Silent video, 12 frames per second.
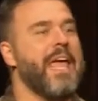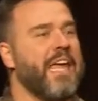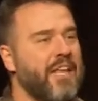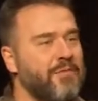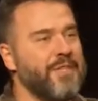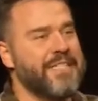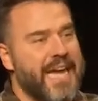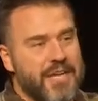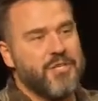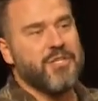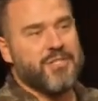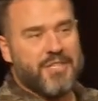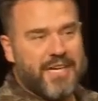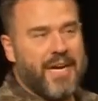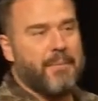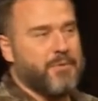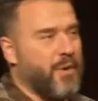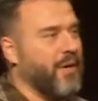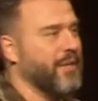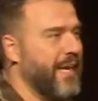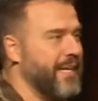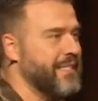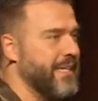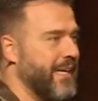invitations to come to our
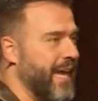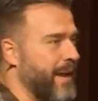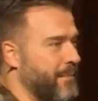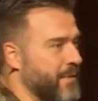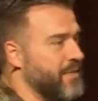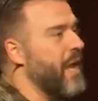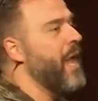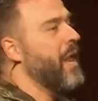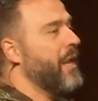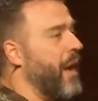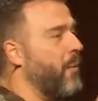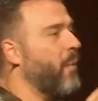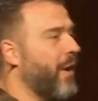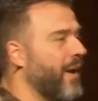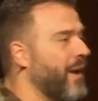Lansing campus. Now, where